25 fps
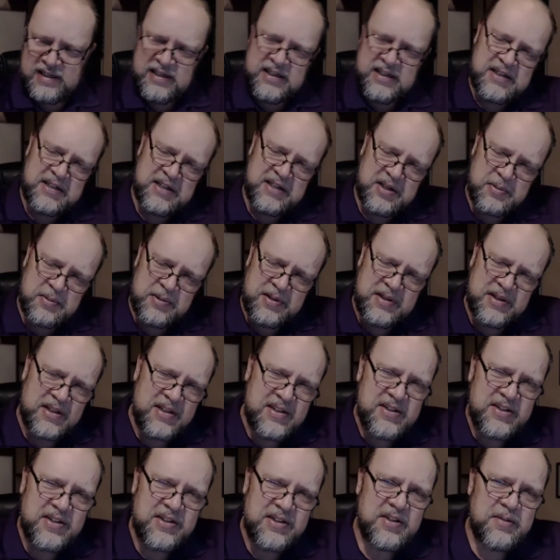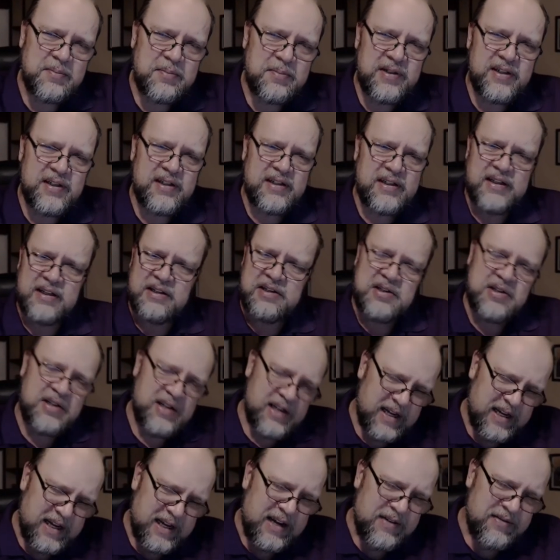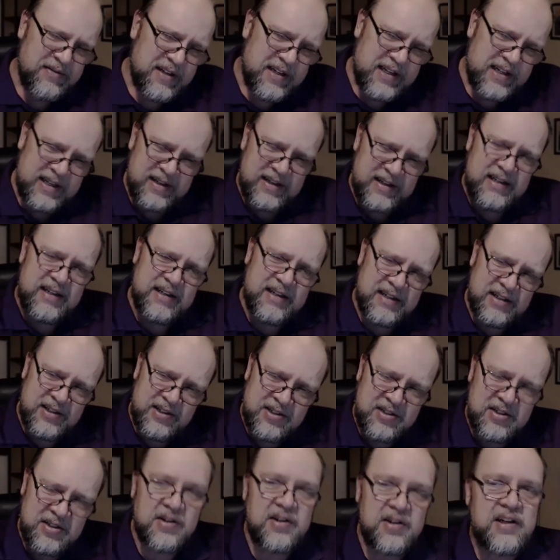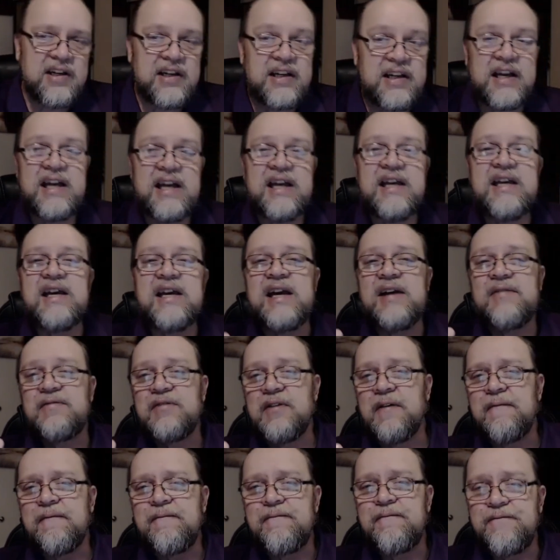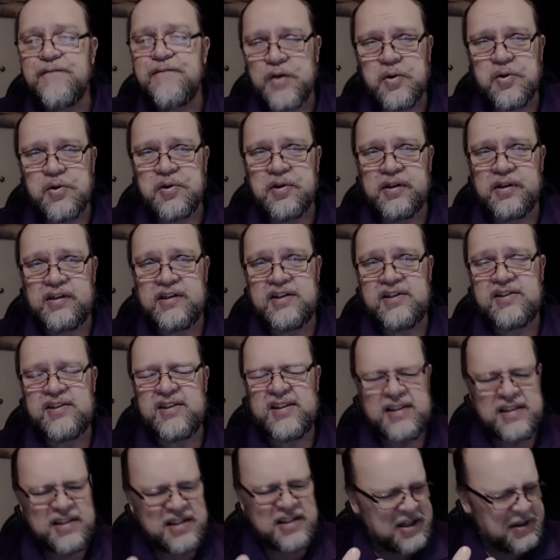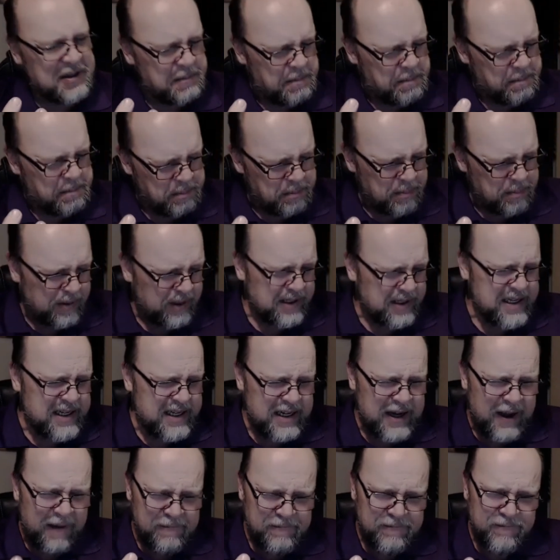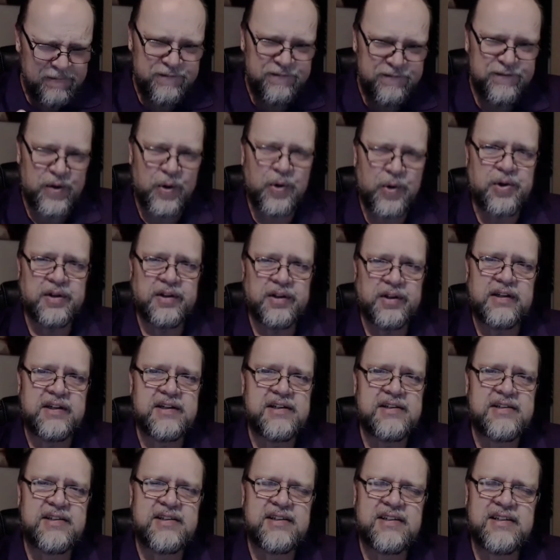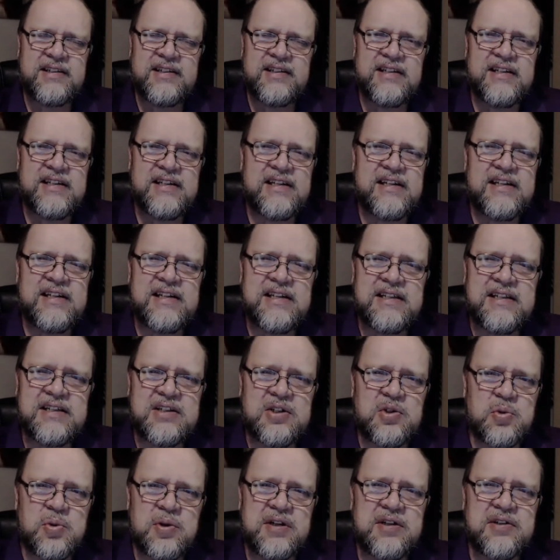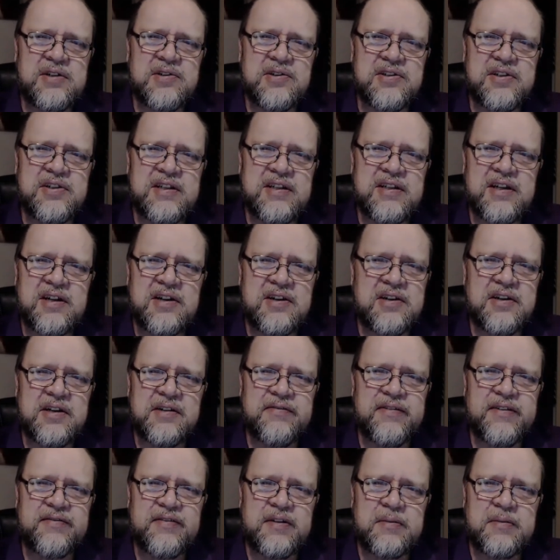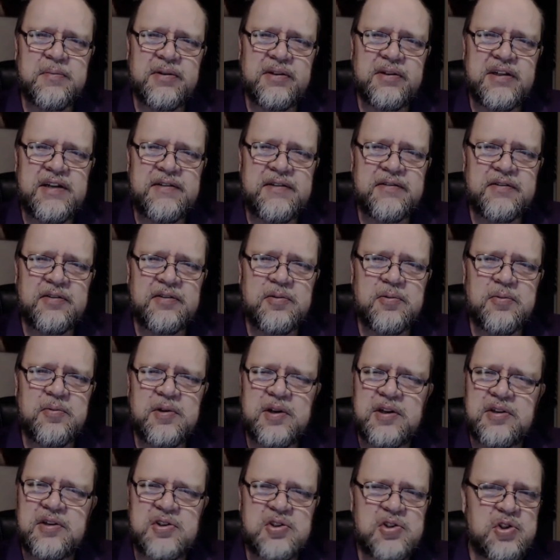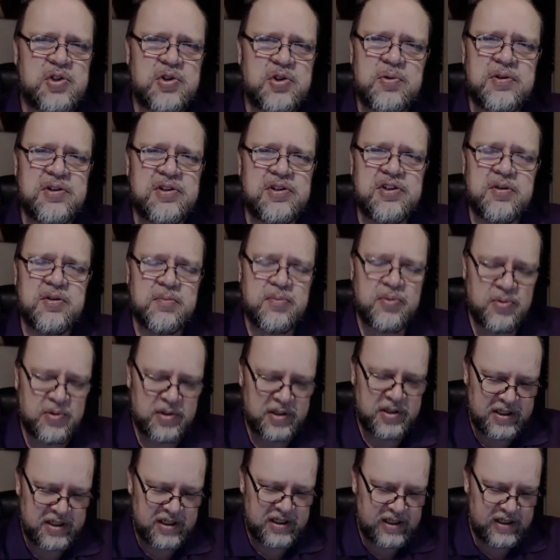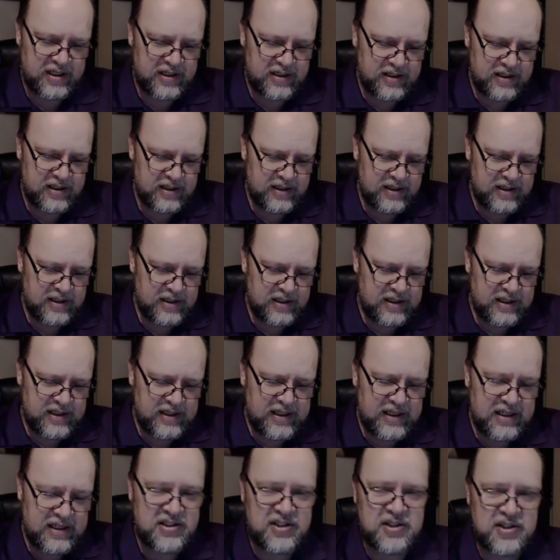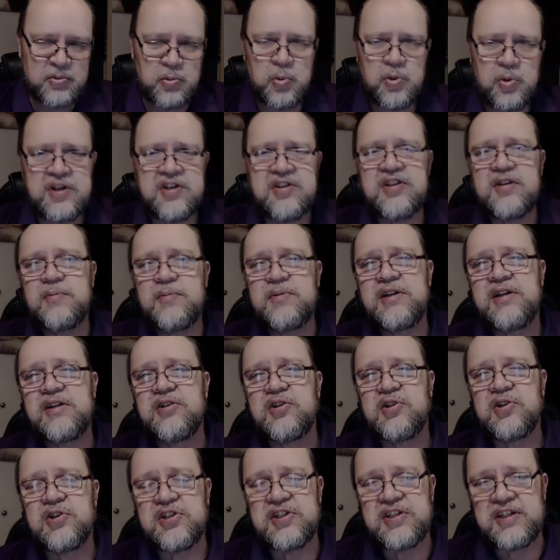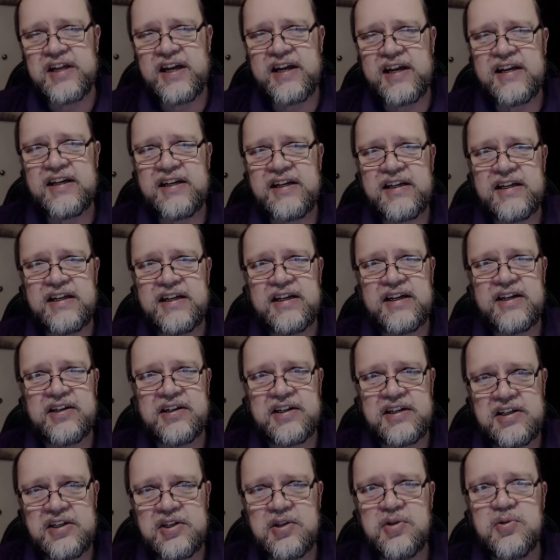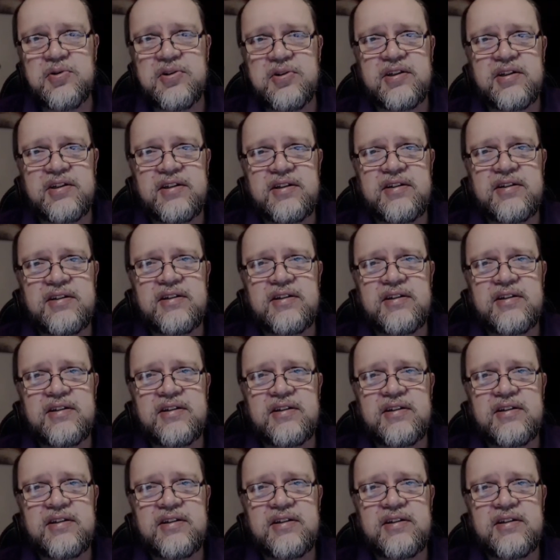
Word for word: another one this little bit. Now you can't have any of His. No, he gave the fullness, complete fullness that dwells in the heart of every believer as soon as you're born again. It's the wisdom and understanding and how to use it